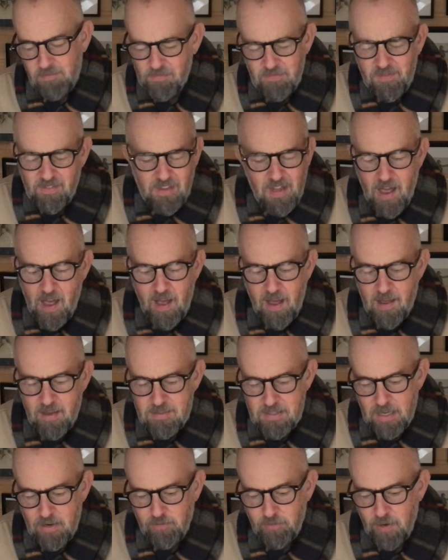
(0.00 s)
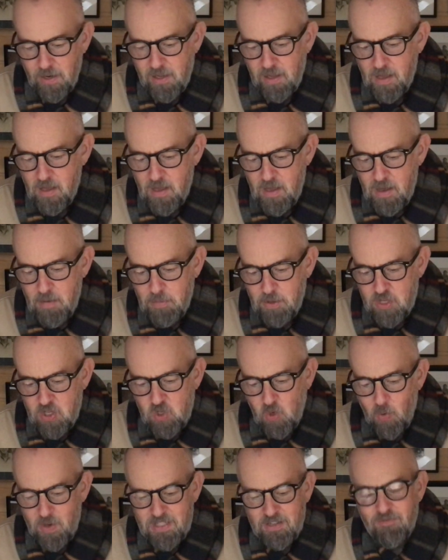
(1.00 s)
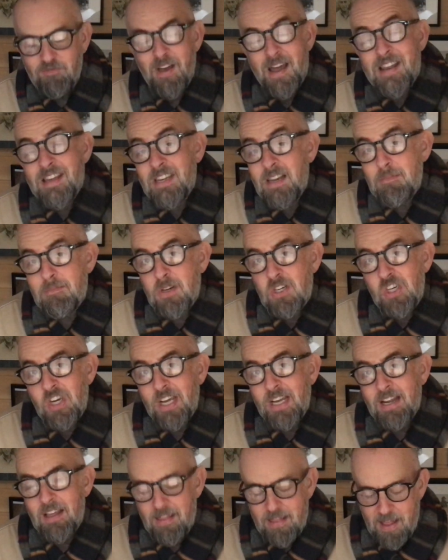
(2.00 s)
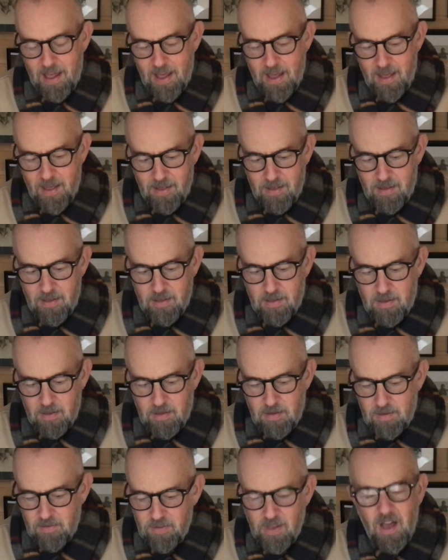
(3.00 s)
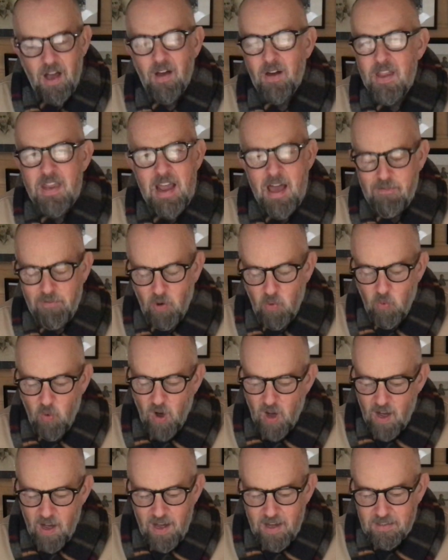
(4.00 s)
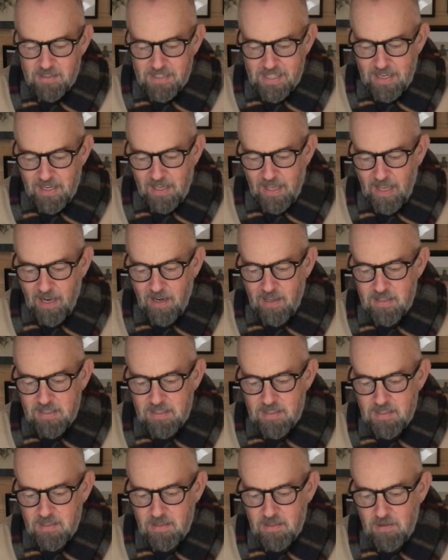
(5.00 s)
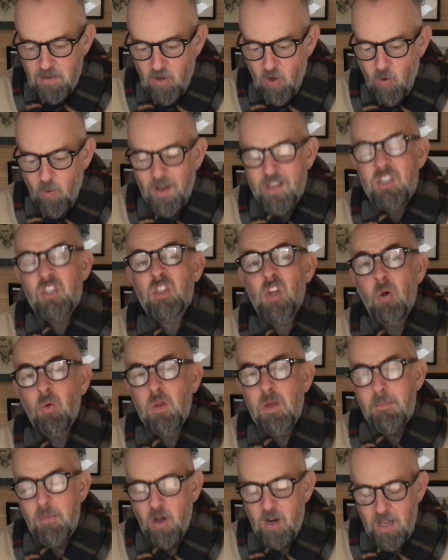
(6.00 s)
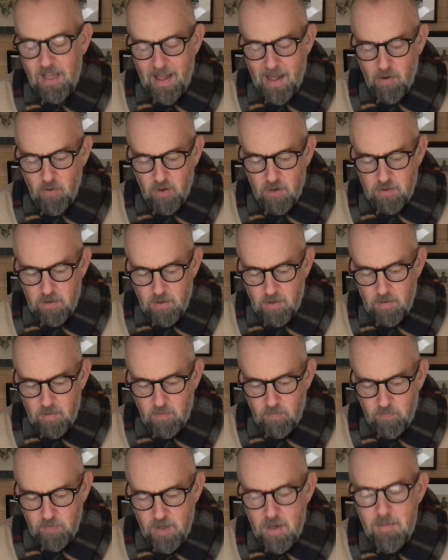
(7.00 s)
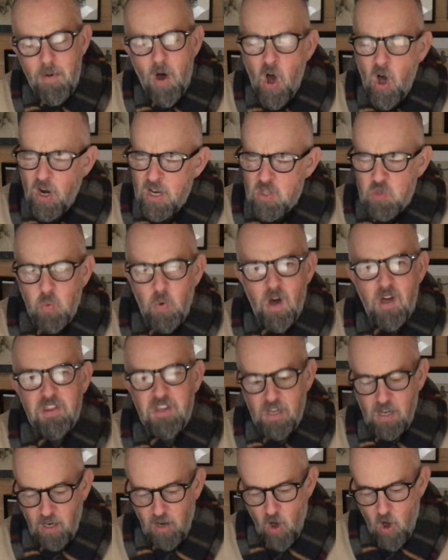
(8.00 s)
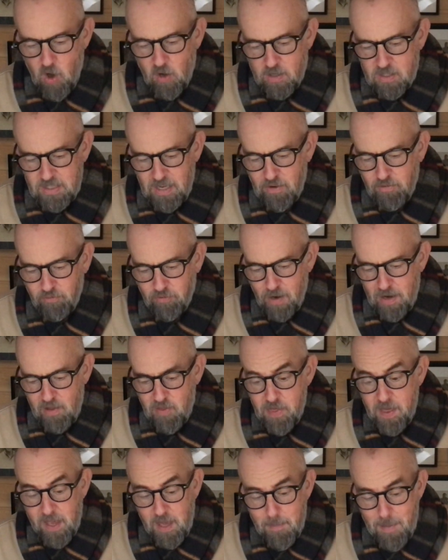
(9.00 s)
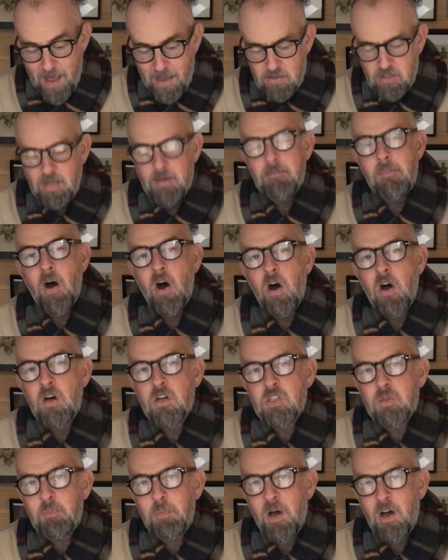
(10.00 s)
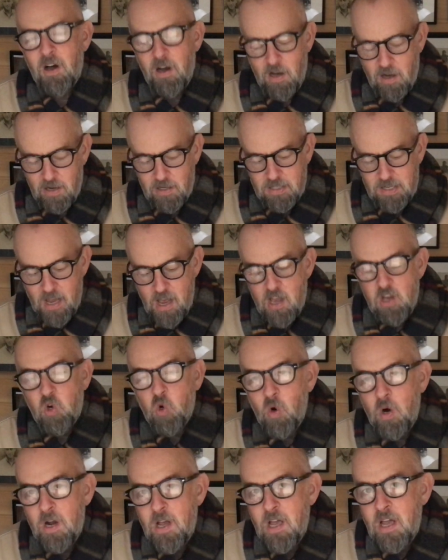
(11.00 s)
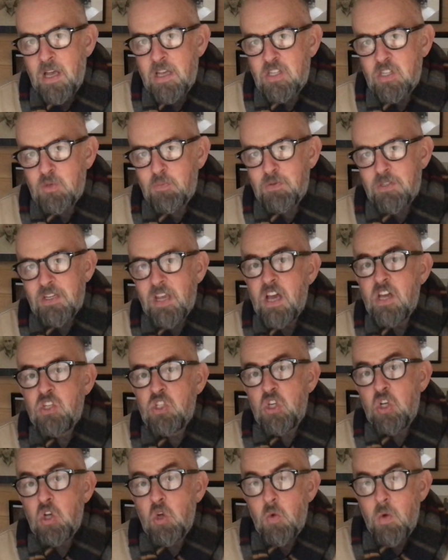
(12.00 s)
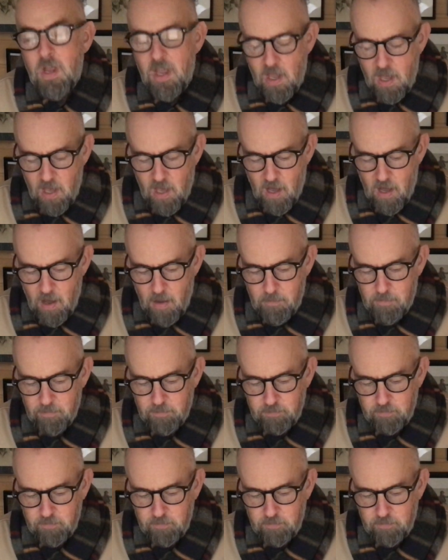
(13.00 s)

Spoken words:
Nah, said Freak, but there's always a vending machine in there. No, it never worked, said Achilles. Always stole your money, that one. Come on, it's worth a look, said Freak. Think about it. Mars bars, crisps, chewing gum.